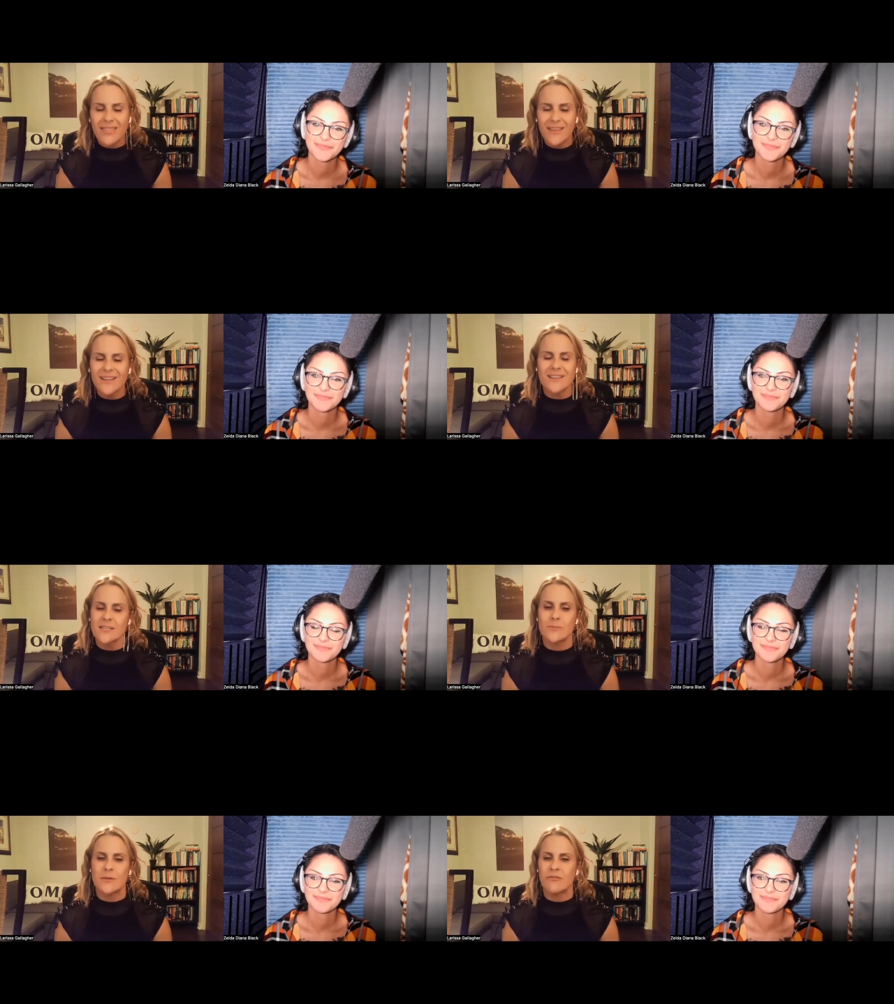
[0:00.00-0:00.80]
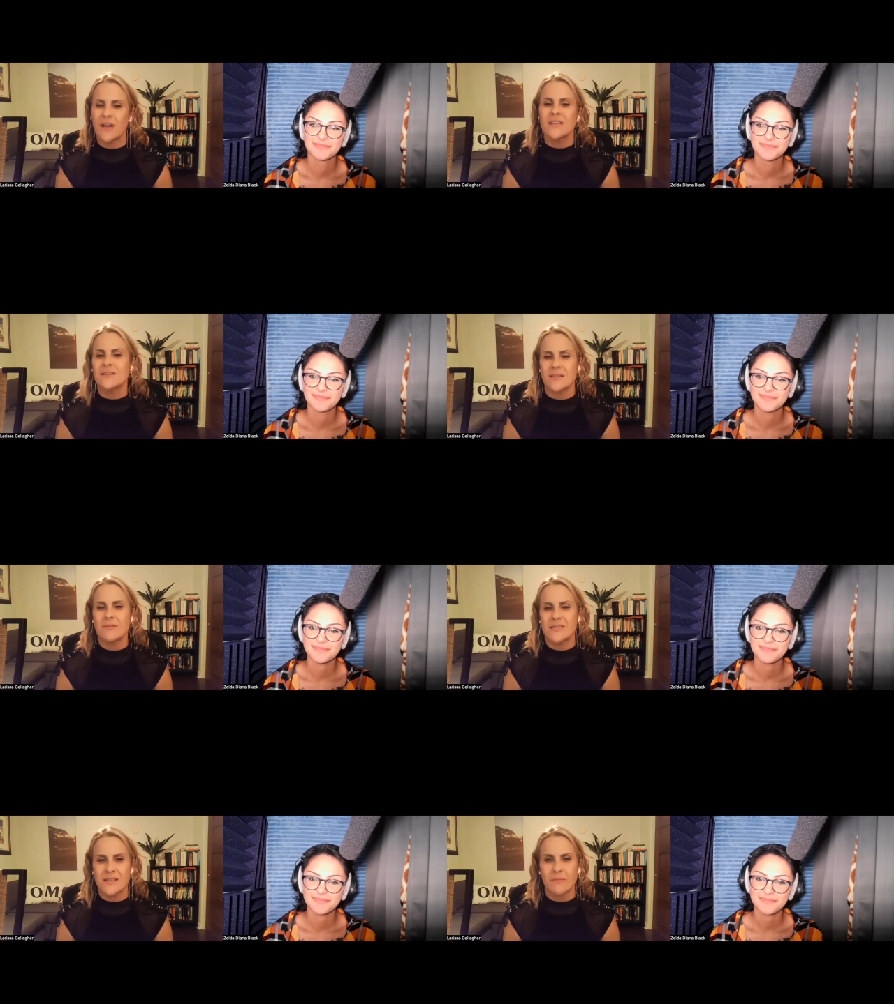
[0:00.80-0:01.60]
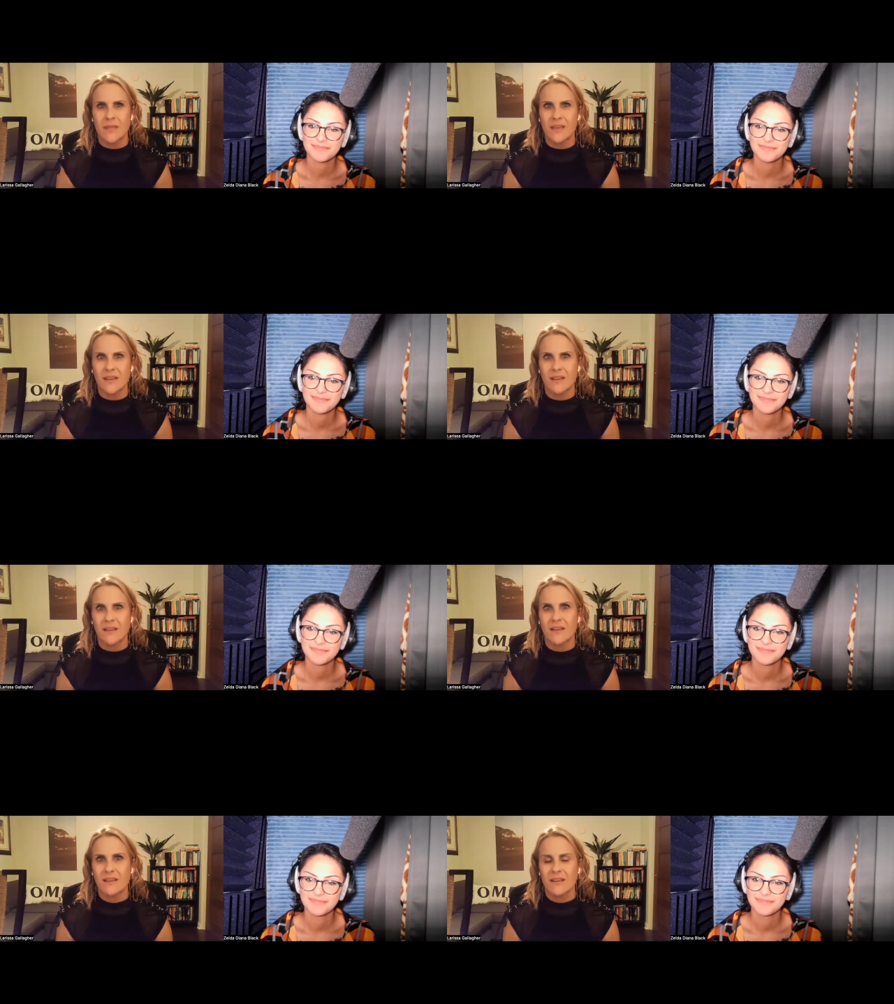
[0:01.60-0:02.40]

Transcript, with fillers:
Speaker 1: i think it'd just be fun to be something